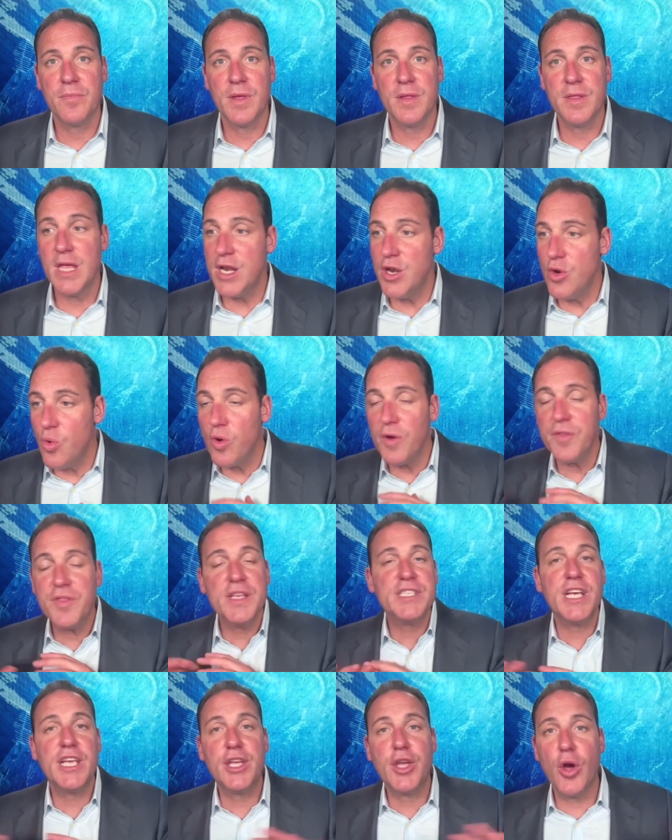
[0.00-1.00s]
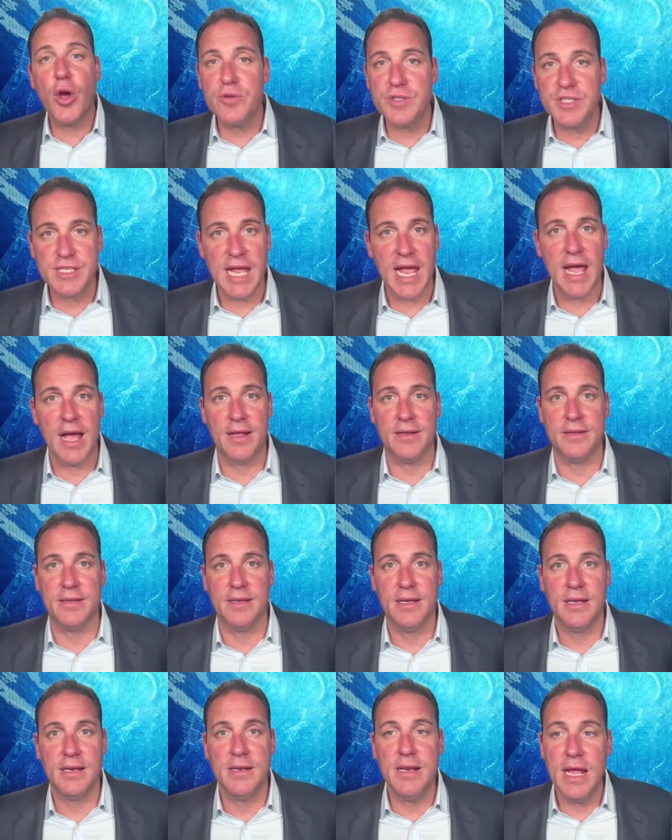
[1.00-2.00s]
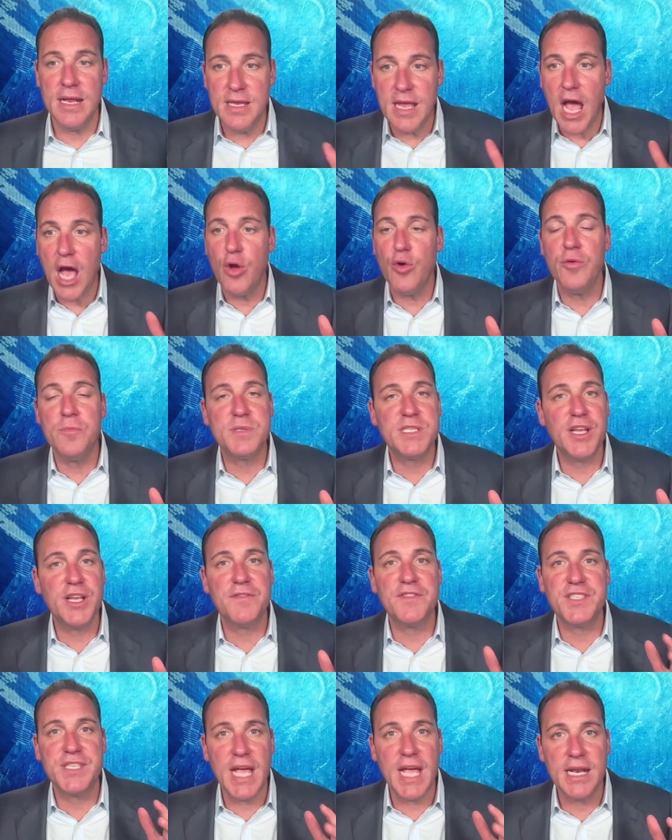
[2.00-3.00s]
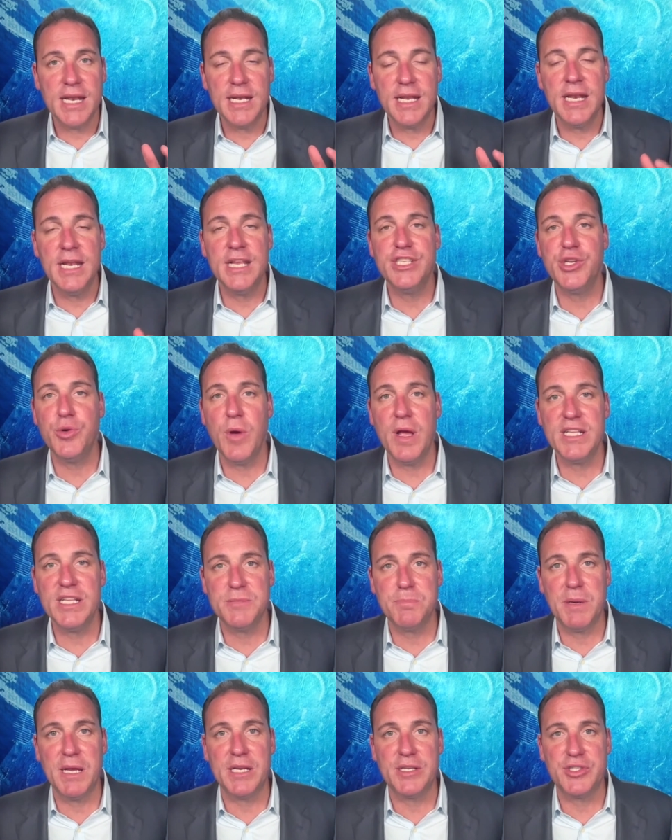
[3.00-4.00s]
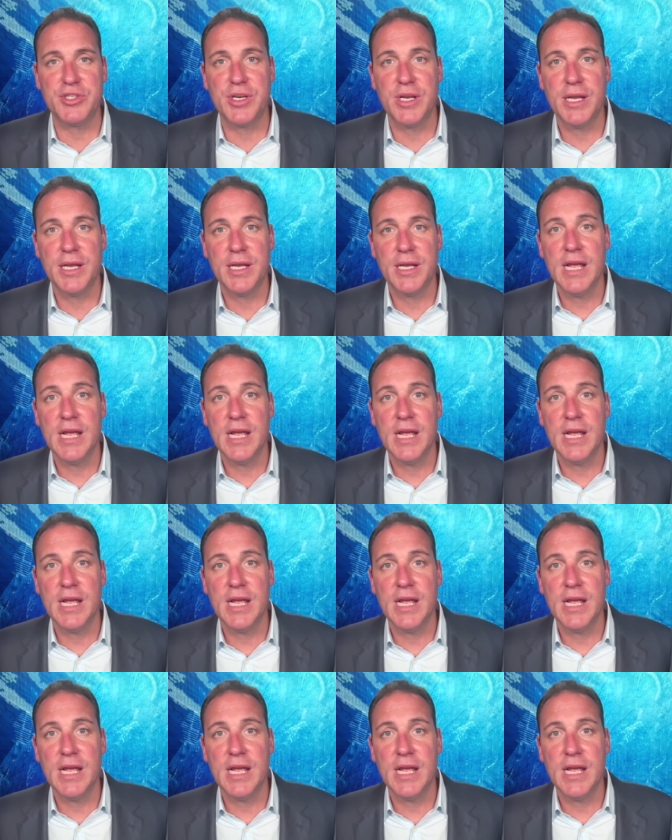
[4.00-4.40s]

The north is a ghost town. Netanyahu himself said it in his UN speech.